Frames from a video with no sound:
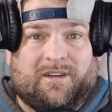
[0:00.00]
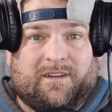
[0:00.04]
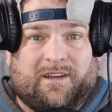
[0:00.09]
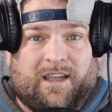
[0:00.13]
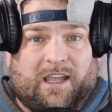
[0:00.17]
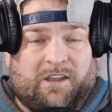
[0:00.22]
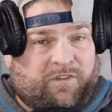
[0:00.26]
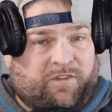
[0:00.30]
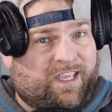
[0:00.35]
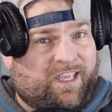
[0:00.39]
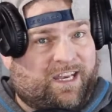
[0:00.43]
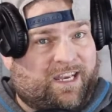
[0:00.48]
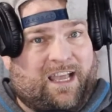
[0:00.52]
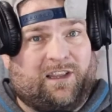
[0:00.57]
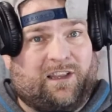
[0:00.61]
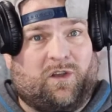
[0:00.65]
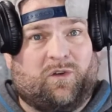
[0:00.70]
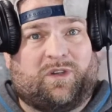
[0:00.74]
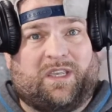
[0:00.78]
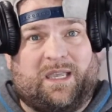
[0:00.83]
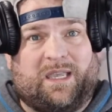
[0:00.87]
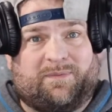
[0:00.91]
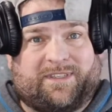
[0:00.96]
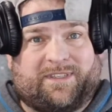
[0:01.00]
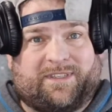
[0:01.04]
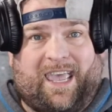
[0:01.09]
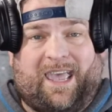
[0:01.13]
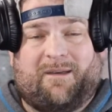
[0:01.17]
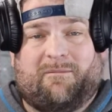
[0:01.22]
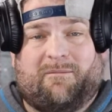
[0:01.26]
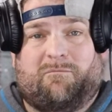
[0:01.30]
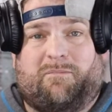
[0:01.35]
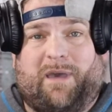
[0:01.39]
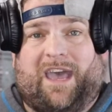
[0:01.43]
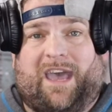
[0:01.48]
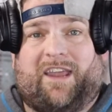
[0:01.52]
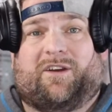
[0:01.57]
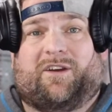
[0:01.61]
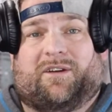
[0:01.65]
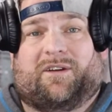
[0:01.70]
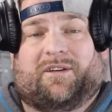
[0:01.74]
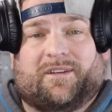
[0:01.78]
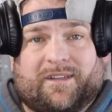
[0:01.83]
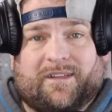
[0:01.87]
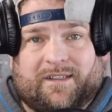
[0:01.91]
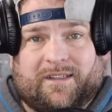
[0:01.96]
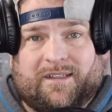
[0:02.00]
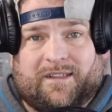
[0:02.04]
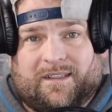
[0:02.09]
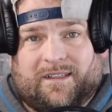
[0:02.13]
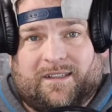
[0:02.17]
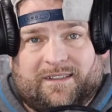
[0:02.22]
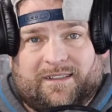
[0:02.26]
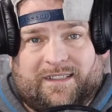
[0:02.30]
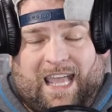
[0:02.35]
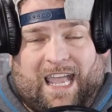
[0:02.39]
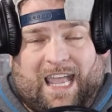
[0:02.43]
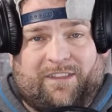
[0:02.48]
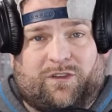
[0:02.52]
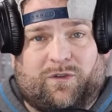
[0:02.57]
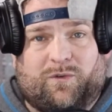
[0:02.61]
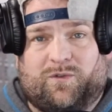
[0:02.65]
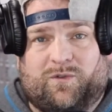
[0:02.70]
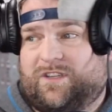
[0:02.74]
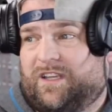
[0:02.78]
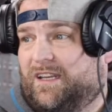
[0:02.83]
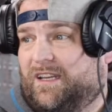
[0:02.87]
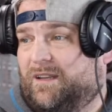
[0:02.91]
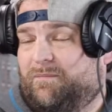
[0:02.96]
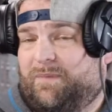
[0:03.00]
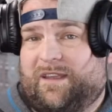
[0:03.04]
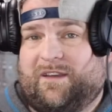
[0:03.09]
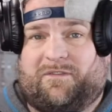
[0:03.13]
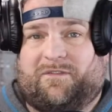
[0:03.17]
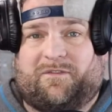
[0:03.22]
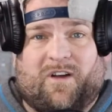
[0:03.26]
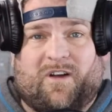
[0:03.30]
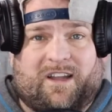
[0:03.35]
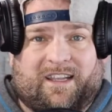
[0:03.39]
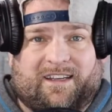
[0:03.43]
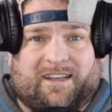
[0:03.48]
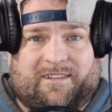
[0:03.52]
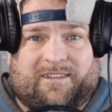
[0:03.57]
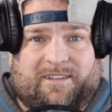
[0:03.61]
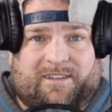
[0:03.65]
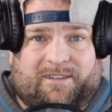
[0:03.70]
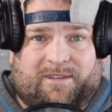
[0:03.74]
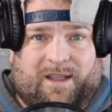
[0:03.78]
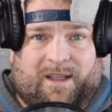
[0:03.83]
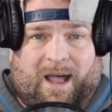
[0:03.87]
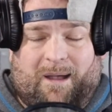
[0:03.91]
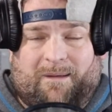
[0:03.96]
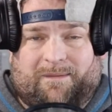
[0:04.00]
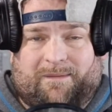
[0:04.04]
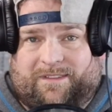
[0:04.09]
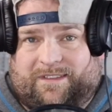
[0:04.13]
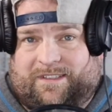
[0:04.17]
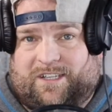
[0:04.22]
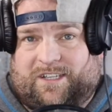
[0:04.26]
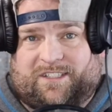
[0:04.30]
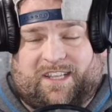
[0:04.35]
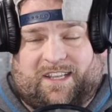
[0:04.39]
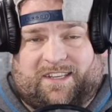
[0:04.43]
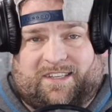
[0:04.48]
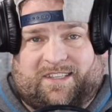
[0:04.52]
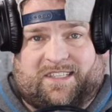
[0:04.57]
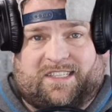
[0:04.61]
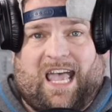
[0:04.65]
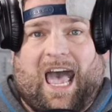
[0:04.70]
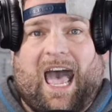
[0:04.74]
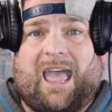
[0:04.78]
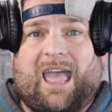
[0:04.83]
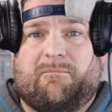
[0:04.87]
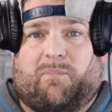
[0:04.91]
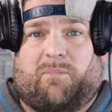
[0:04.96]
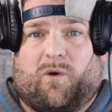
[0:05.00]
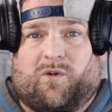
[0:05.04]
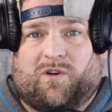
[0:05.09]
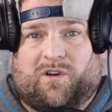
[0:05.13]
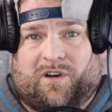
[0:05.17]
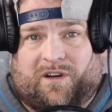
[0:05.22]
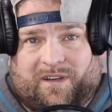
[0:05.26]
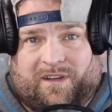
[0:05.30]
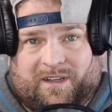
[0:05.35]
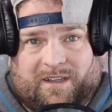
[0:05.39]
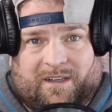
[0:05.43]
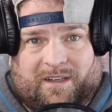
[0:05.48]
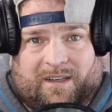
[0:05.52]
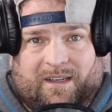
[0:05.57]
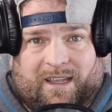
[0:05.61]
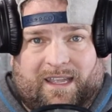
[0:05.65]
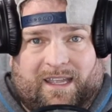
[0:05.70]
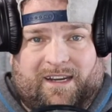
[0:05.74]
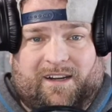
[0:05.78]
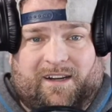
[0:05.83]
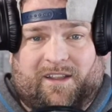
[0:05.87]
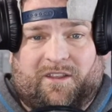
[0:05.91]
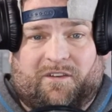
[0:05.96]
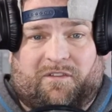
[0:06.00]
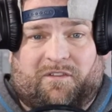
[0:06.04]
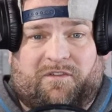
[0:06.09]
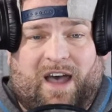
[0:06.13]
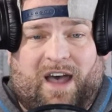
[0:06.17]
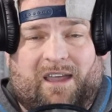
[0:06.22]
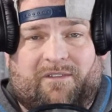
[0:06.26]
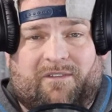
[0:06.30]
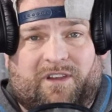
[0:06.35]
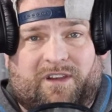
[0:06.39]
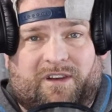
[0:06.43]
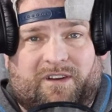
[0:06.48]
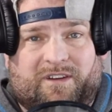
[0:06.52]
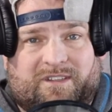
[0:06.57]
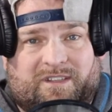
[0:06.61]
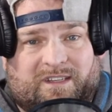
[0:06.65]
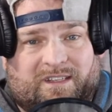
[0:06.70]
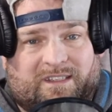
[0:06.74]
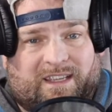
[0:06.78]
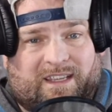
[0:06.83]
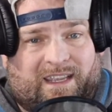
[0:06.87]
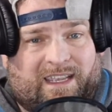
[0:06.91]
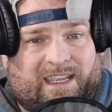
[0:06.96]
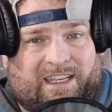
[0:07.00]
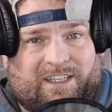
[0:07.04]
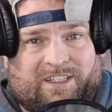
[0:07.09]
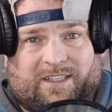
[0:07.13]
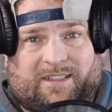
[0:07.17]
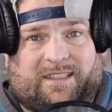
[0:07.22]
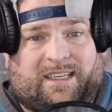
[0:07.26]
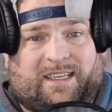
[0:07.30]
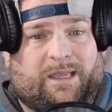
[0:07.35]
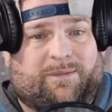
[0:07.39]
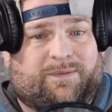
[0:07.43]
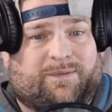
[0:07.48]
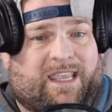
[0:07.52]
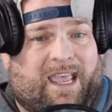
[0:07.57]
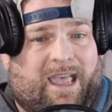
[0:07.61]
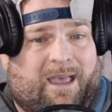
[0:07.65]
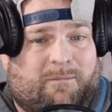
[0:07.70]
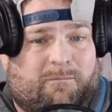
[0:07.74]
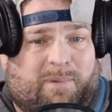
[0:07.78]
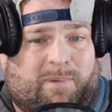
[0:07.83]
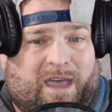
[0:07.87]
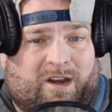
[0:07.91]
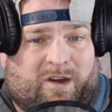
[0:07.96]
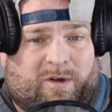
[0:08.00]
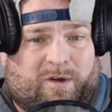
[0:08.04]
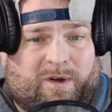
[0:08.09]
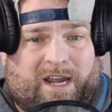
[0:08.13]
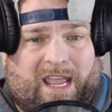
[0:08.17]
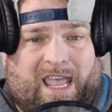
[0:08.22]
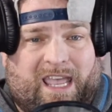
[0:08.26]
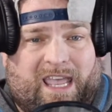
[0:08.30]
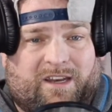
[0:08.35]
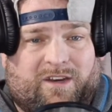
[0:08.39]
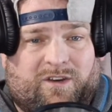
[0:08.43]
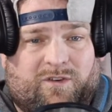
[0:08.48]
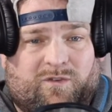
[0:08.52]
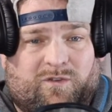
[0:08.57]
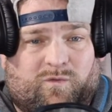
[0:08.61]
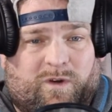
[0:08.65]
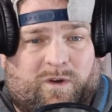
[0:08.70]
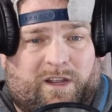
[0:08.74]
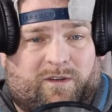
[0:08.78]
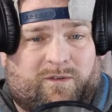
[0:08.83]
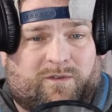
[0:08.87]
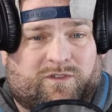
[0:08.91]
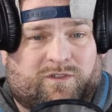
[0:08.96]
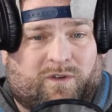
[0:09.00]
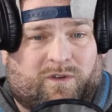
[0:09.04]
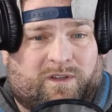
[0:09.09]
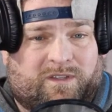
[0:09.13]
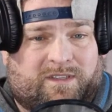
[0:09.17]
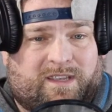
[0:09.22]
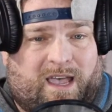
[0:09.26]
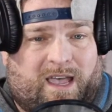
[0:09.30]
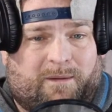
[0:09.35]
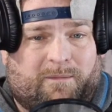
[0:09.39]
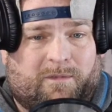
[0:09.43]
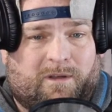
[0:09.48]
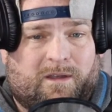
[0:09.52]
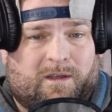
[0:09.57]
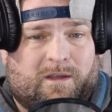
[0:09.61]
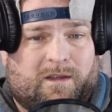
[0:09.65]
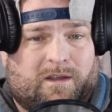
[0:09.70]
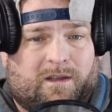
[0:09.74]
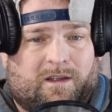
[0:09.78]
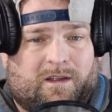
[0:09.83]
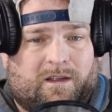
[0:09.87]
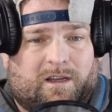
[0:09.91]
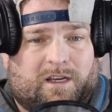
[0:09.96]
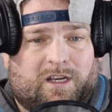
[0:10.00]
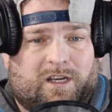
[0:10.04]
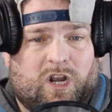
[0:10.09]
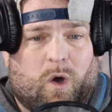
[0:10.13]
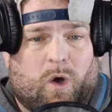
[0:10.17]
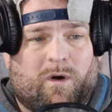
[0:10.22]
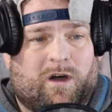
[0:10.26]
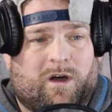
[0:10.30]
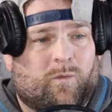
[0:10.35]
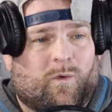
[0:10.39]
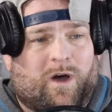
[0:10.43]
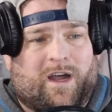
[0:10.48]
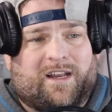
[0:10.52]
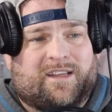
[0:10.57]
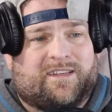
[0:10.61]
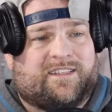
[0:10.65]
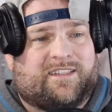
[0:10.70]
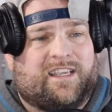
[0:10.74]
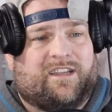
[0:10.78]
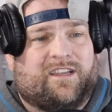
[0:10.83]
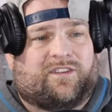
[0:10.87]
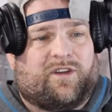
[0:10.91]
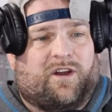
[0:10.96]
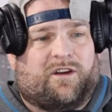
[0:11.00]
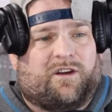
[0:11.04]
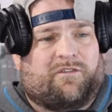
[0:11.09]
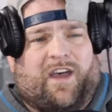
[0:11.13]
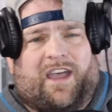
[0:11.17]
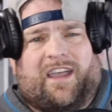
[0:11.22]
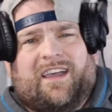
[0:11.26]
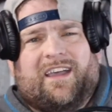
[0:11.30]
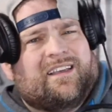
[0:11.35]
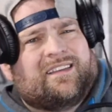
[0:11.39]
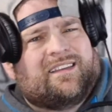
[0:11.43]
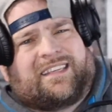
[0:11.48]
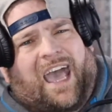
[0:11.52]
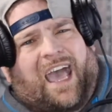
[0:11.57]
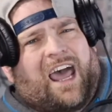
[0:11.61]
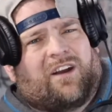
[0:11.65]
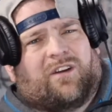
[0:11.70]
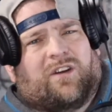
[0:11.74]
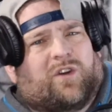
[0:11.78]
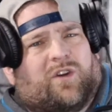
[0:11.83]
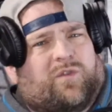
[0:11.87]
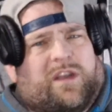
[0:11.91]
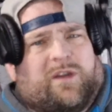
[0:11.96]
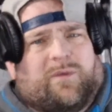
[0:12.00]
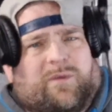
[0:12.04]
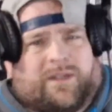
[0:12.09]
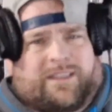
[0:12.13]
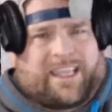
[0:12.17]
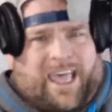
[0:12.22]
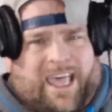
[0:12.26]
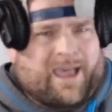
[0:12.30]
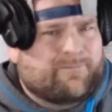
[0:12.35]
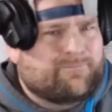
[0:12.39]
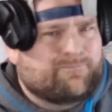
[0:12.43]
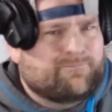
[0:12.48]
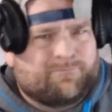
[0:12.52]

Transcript: if Canelo keeps getting better, that dude's going to be a fucking, just a cyborg in another 5 years, because he just keeps getting better and adding new wrinkles all the time. No one want to see a third fight. See, I don't agree with that.